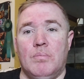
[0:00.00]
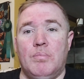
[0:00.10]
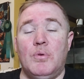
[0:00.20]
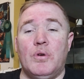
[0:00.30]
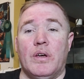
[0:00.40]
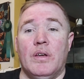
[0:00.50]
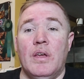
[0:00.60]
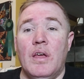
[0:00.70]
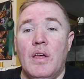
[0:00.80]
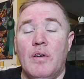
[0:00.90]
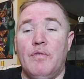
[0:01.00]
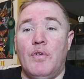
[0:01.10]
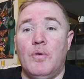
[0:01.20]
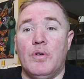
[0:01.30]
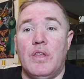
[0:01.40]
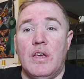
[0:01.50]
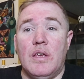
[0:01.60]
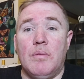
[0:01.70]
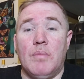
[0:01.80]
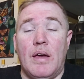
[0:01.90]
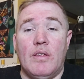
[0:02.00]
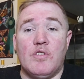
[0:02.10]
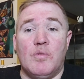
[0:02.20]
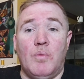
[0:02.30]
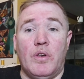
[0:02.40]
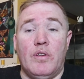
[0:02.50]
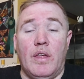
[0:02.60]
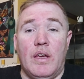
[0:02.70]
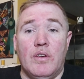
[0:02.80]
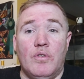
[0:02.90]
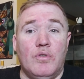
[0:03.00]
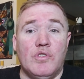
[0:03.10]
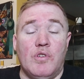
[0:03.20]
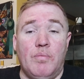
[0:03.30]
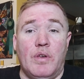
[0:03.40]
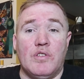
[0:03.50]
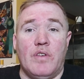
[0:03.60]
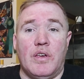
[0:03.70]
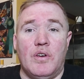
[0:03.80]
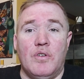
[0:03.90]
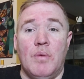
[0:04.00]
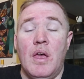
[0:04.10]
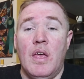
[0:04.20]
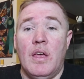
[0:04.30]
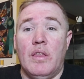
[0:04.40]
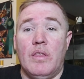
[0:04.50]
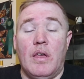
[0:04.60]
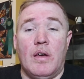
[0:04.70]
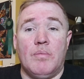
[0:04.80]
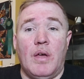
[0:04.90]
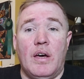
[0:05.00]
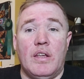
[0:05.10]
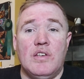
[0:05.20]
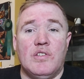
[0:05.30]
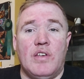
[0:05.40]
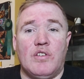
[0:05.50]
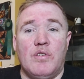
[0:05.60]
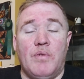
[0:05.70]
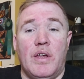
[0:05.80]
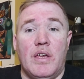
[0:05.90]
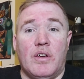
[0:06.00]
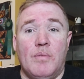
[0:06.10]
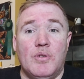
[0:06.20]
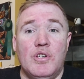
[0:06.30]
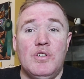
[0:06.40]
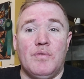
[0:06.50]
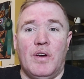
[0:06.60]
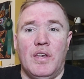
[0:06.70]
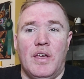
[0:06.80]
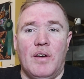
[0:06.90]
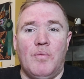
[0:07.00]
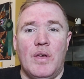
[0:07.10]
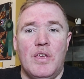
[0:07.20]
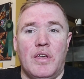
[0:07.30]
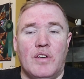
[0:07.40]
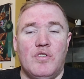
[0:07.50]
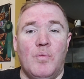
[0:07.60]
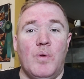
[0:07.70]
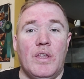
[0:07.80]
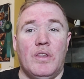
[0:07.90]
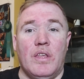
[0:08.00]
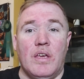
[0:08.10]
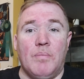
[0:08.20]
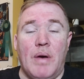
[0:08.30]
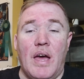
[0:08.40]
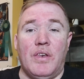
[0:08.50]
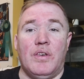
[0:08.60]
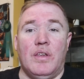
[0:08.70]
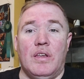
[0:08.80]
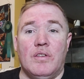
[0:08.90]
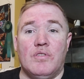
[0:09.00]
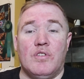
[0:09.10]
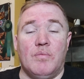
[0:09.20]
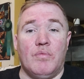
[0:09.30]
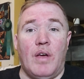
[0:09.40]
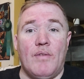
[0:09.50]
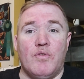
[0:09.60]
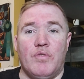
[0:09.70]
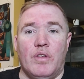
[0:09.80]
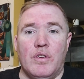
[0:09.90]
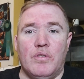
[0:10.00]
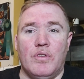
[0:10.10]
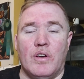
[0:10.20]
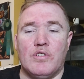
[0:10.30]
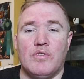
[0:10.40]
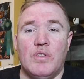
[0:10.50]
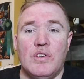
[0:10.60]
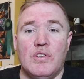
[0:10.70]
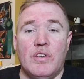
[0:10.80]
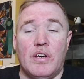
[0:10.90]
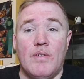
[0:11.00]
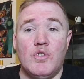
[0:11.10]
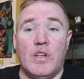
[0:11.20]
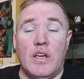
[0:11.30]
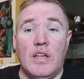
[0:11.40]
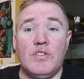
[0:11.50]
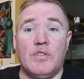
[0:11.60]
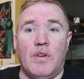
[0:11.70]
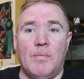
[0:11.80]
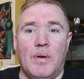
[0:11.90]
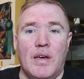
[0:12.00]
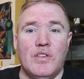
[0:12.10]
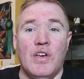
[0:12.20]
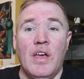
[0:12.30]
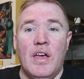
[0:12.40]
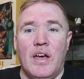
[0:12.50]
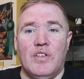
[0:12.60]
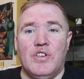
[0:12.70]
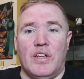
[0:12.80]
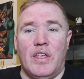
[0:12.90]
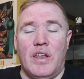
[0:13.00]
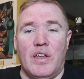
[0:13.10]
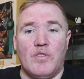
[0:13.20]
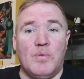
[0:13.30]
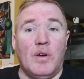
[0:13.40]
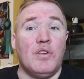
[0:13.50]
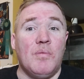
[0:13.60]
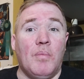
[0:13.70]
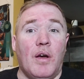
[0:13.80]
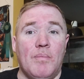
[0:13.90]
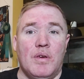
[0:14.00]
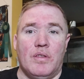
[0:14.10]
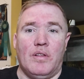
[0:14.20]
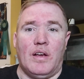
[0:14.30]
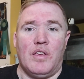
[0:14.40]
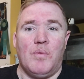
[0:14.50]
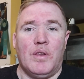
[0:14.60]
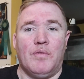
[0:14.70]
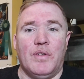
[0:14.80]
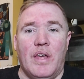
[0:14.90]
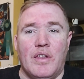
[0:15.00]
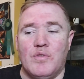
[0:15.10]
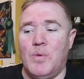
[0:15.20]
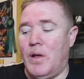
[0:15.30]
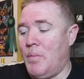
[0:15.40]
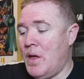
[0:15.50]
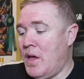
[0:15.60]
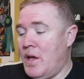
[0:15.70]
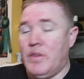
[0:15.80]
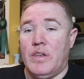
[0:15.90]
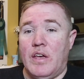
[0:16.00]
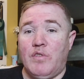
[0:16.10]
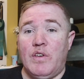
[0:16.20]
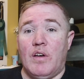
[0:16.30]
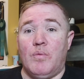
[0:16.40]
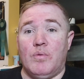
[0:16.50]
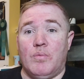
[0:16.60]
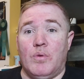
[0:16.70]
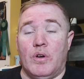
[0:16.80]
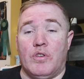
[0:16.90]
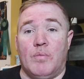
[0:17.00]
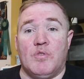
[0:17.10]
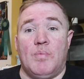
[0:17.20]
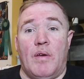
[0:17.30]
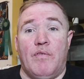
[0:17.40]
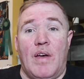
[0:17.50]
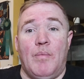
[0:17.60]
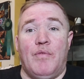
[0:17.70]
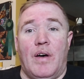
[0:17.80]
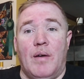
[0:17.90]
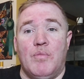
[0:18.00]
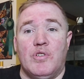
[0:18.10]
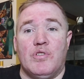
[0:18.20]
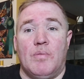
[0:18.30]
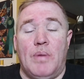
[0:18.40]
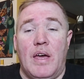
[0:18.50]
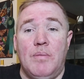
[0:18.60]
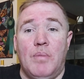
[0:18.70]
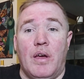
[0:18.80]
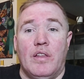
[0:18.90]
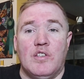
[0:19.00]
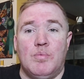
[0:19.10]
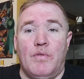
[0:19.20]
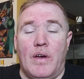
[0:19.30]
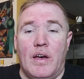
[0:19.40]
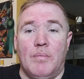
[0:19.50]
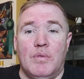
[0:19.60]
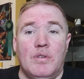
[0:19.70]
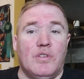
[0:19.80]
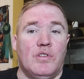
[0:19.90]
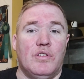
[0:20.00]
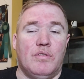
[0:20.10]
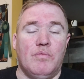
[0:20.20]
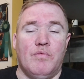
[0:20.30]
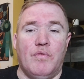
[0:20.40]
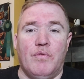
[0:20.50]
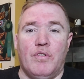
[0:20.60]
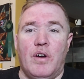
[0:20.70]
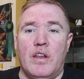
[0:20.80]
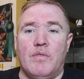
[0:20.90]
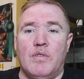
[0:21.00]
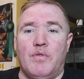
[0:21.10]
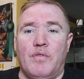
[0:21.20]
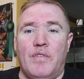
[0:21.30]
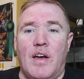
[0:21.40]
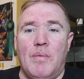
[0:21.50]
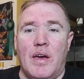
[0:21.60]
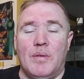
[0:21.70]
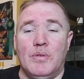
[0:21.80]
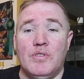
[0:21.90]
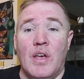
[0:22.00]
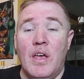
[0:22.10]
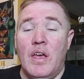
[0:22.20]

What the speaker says: border for the Alice in Wonderland or So Place Like Home. Art East is actually running a competition right now where you can actually win the pattern and some other really nice goodies. So duck over to their Instagram page and check that out as well, and you might be the lucky winner for that as well. The next thing I worked on was my Fab Farm, which is a pattern by Elizabeth Hartman. There's a variety of different farm animals.